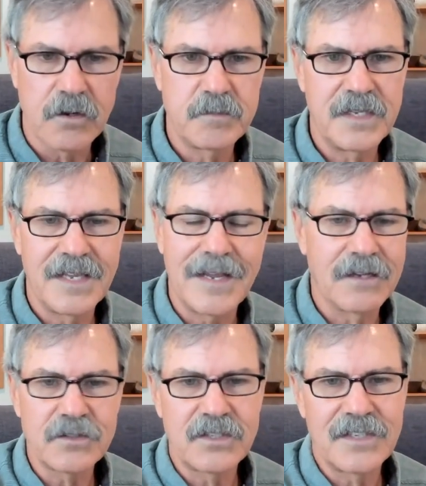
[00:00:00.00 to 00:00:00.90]
herbs, it
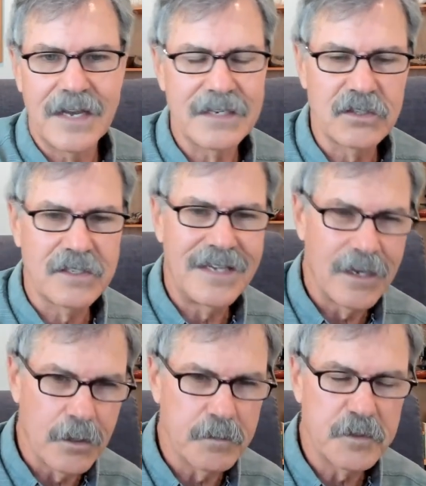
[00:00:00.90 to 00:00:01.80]
actually
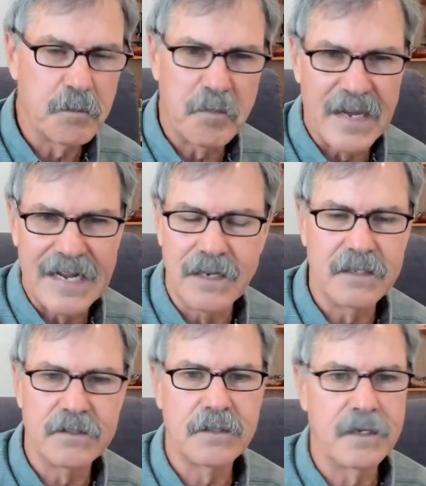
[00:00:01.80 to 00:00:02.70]
helps
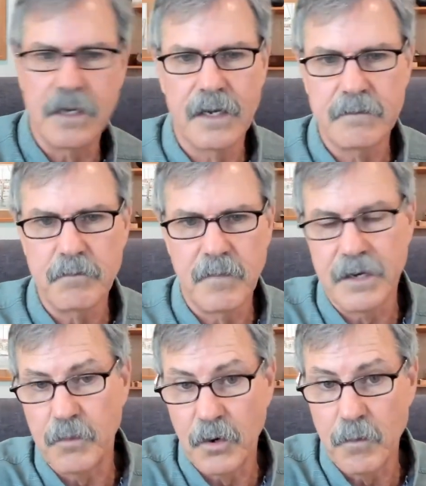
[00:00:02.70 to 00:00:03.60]
balance the gut
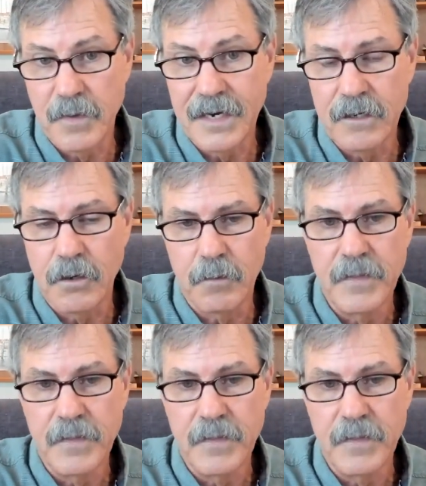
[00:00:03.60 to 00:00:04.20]
microbiome.